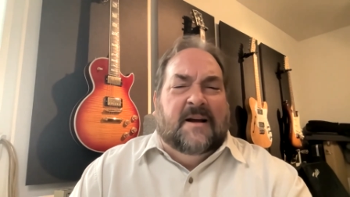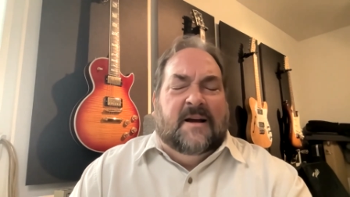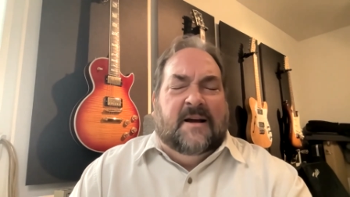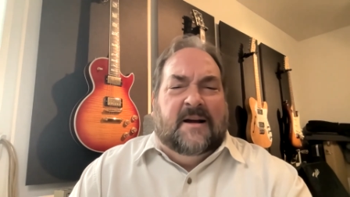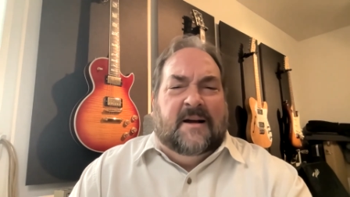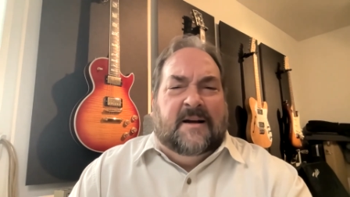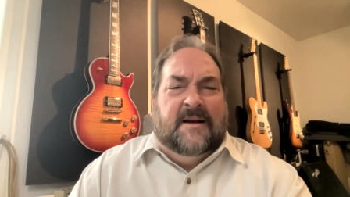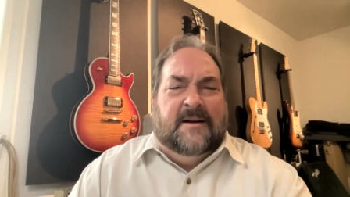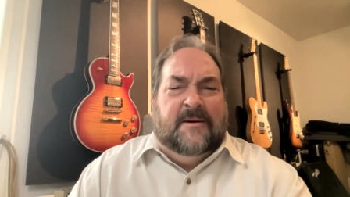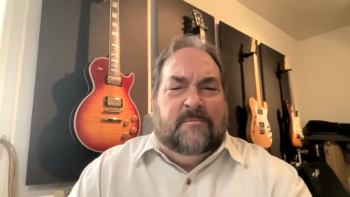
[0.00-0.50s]

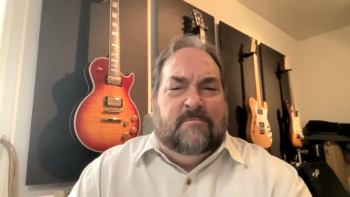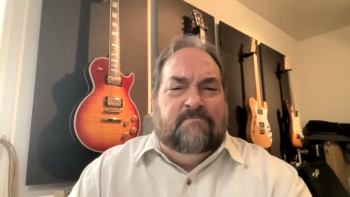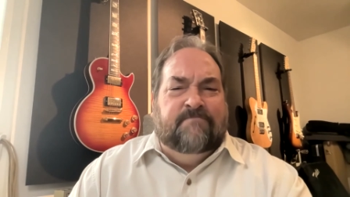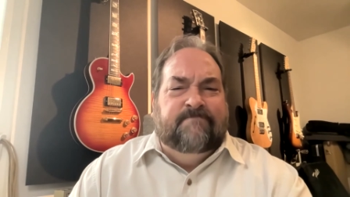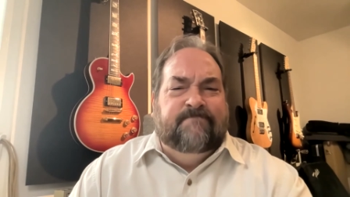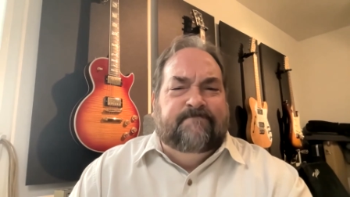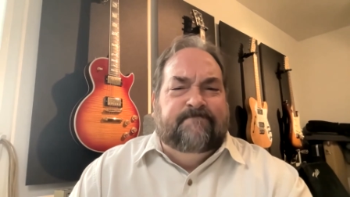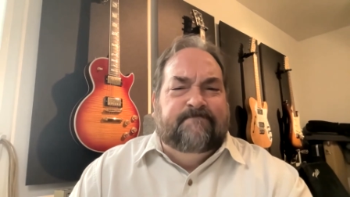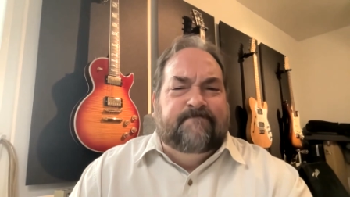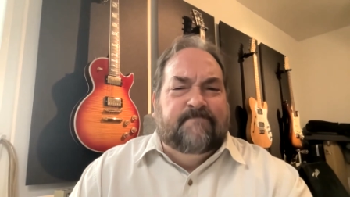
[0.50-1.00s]

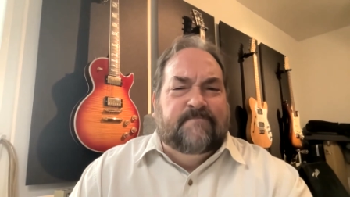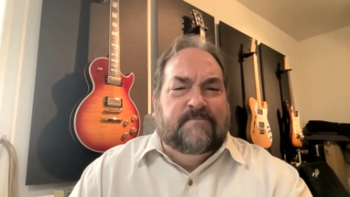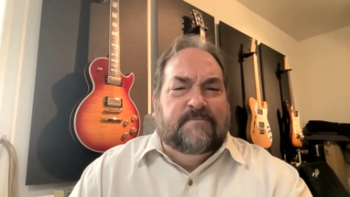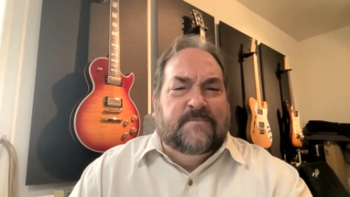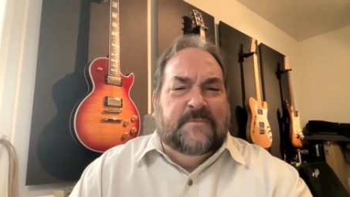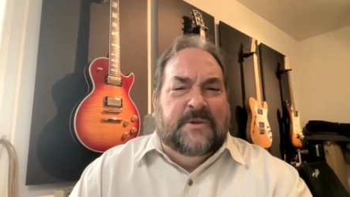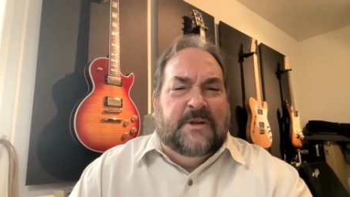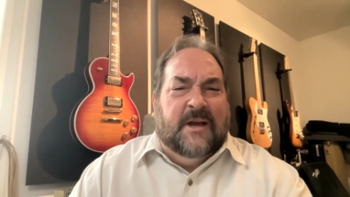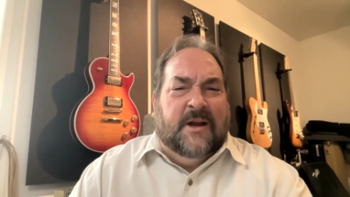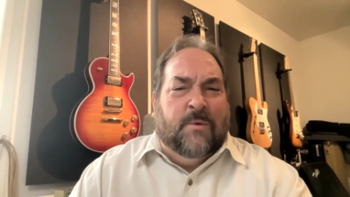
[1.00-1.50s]
um,
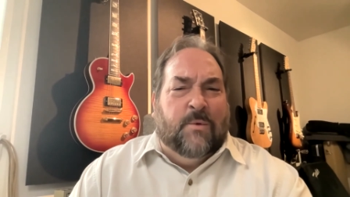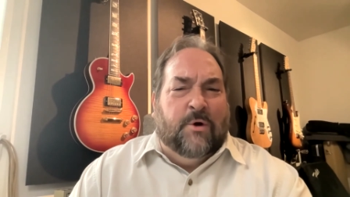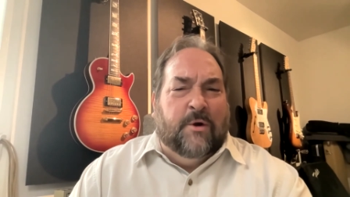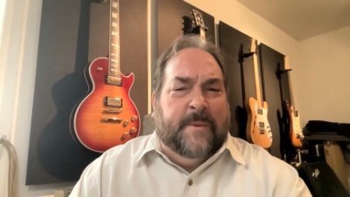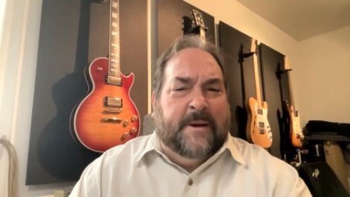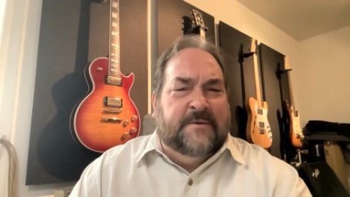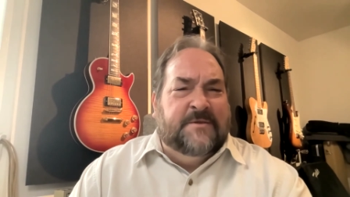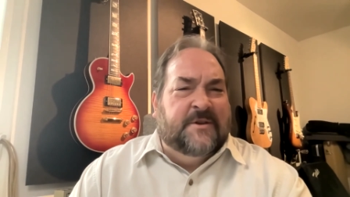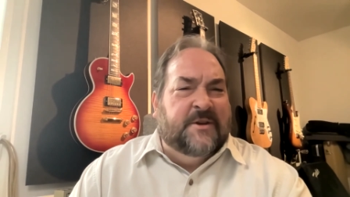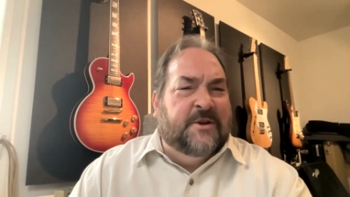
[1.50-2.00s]
you got to worry
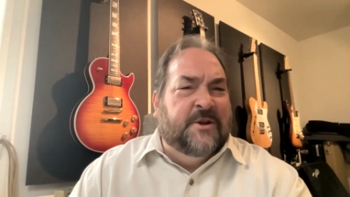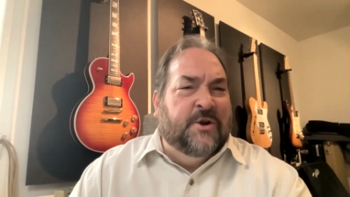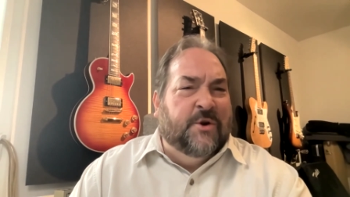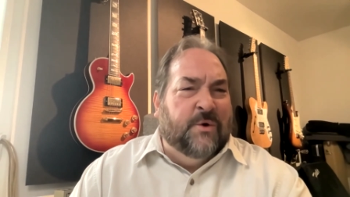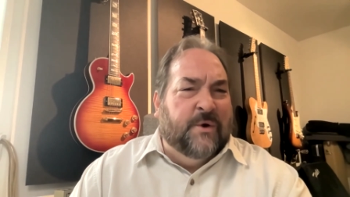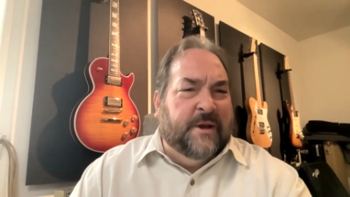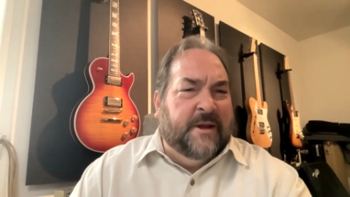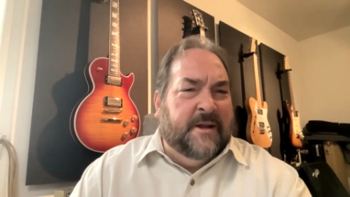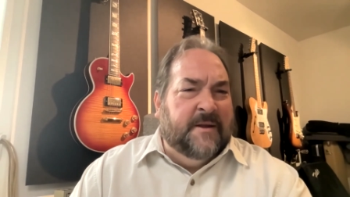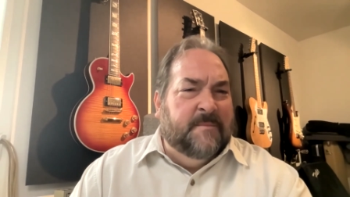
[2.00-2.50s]
about
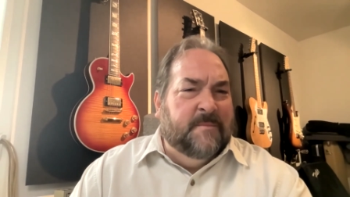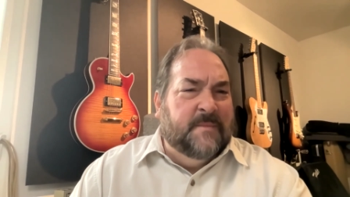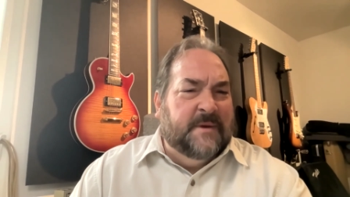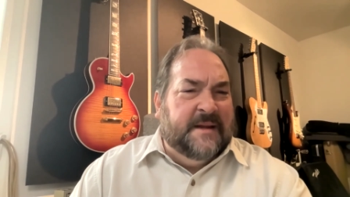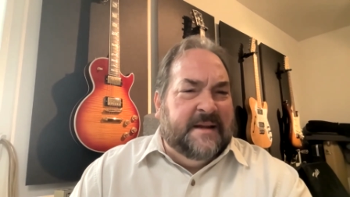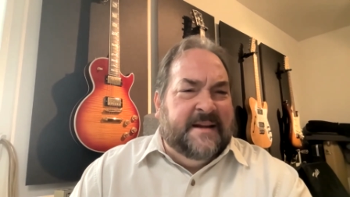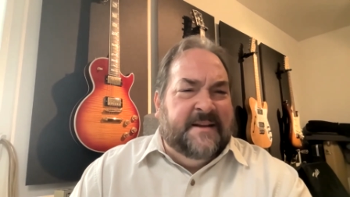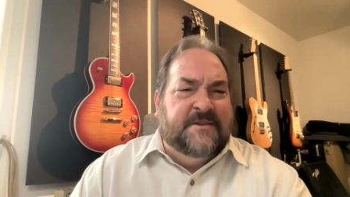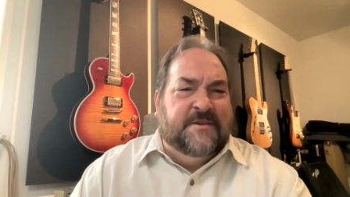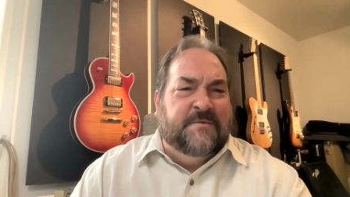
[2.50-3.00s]
security,
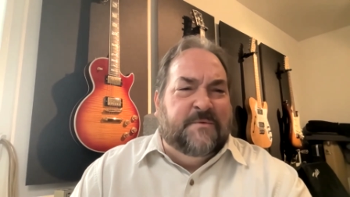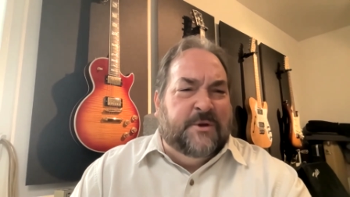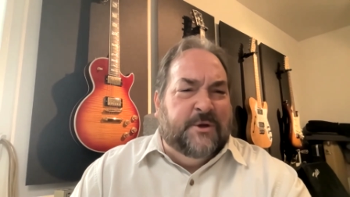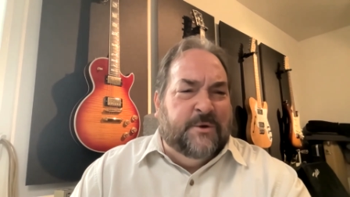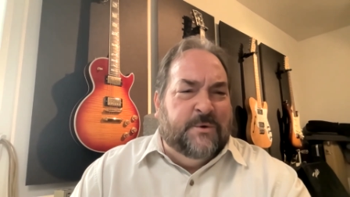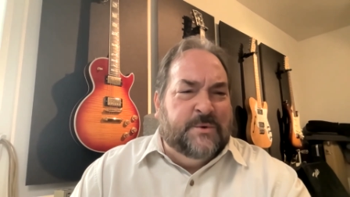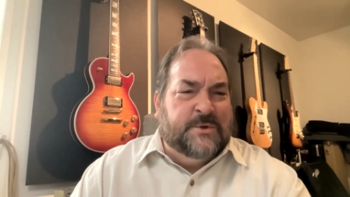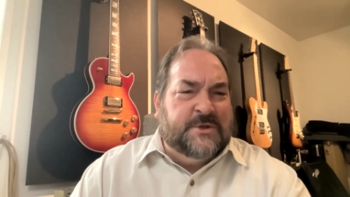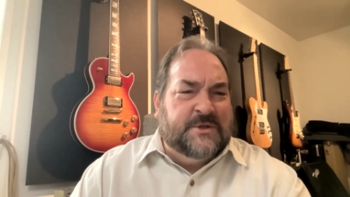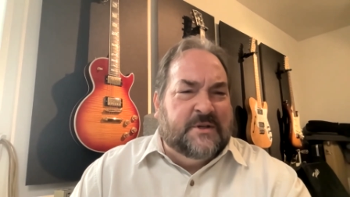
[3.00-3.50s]
ease of
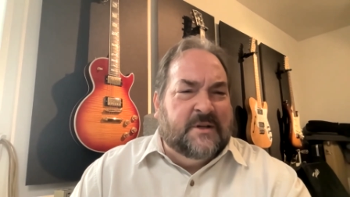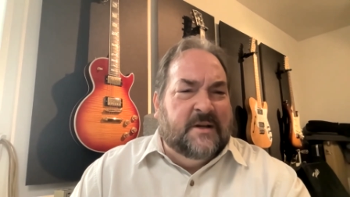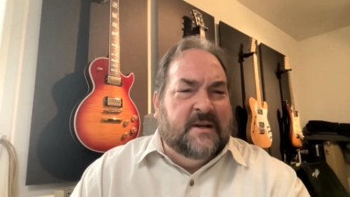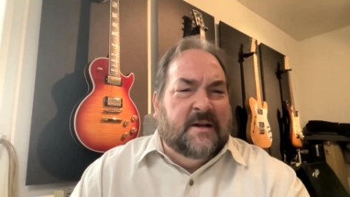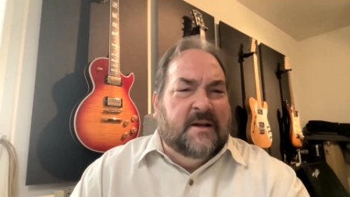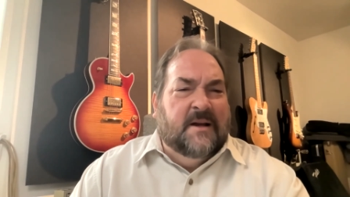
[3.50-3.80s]
use.